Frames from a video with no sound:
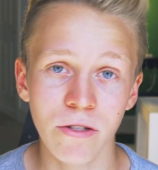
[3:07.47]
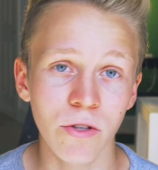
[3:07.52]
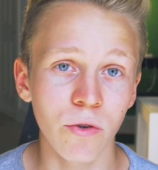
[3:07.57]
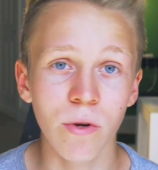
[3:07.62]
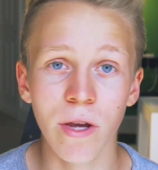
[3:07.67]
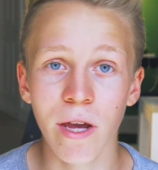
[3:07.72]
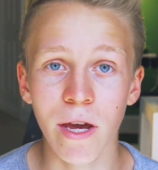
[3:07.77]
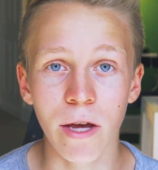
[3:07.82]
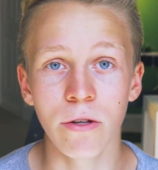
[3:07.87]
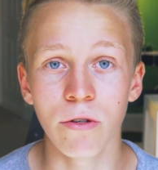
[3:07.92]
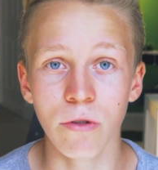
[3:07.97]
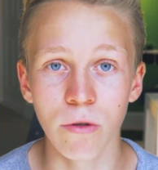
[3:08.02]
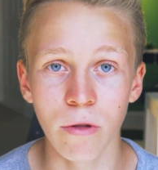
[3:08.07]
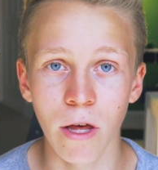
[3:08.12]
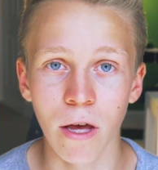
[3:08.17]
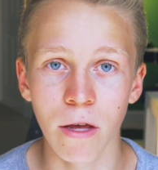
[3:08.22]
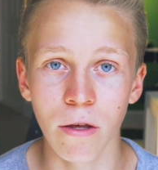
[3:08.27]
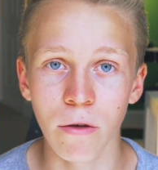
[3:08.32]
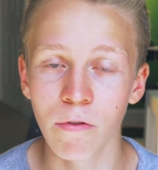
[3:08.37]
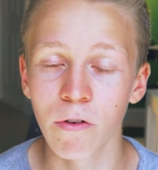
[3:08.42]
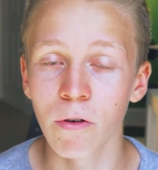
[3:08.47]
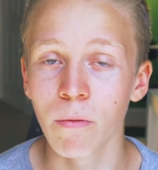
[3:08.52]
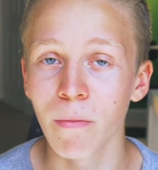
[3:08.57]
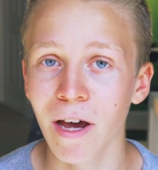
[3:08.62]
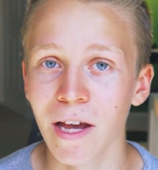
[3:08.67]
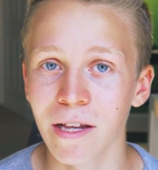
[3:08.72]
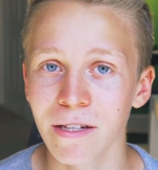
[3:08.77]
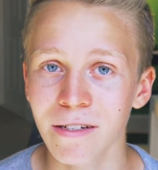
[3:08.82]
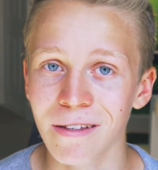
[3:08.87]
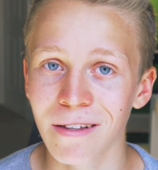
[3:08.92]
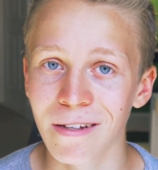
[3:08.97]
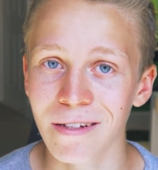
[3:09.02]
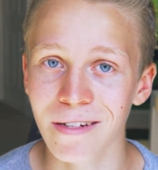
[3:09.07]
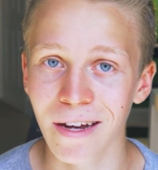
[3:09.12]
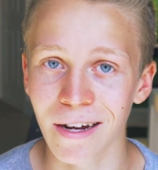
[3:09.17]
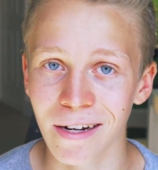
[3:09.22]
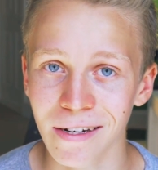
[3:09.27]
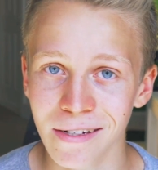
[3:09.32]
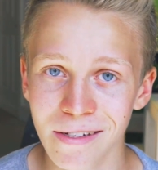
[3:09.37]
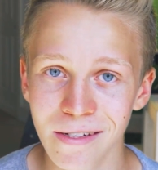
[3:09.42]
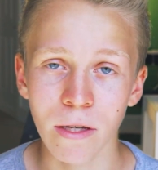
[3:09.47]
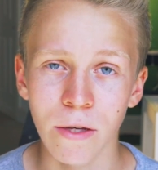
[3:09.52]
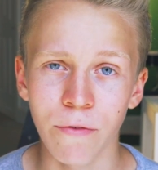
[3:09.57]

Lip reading: You can't do that if you mask the text.